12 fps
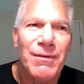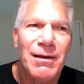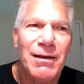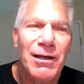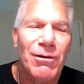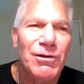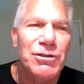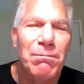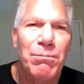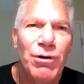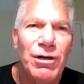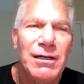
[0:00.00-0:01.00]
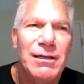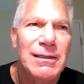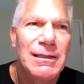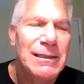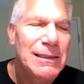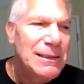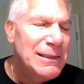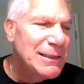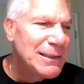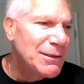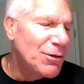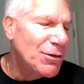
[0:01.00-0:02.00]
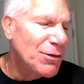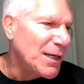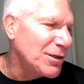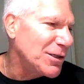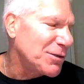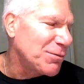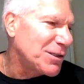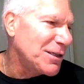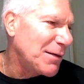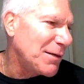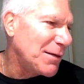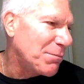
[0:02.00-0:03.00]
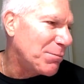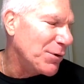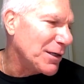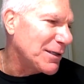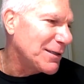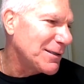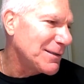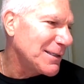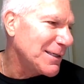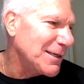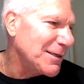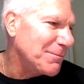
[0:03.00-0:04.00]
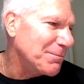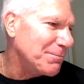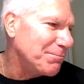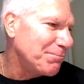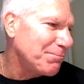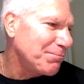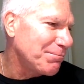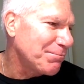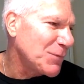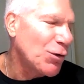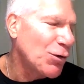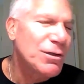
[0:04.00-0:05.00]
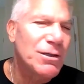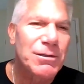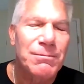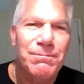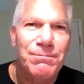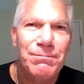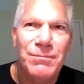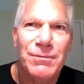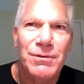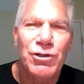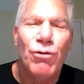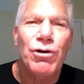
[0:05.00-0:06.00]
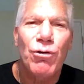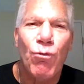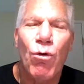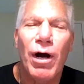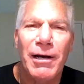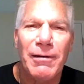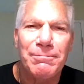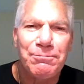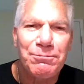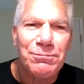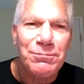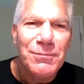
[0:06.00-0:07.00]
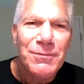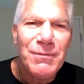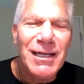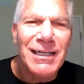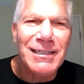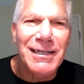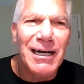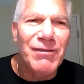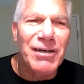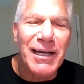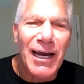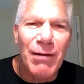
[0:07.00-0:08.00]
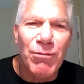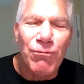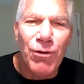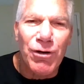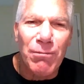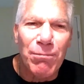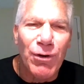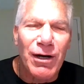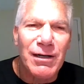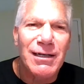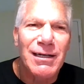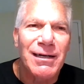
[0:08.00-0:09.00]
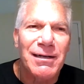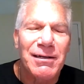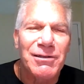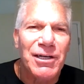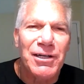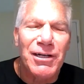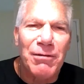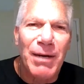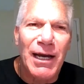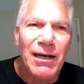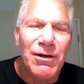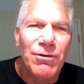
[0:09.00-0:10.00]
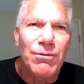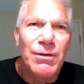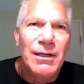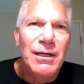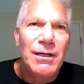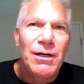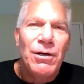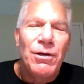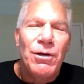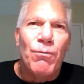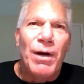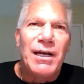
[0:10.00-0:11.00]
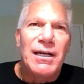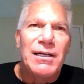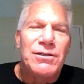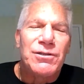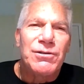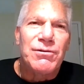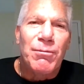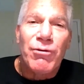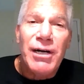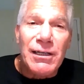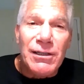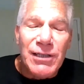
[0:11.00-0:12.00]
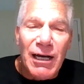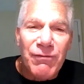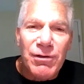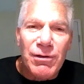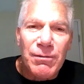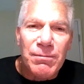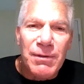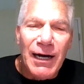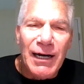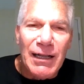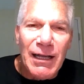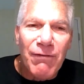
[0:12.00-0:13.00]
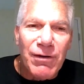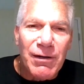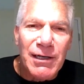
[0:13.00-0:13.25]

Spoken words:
There's a book. Oh my goodness, what's the name of that book? Joker 1. Mm-hmm. Donovan Campbell wrote a book. He's a young man who went into the Marines after 9/11.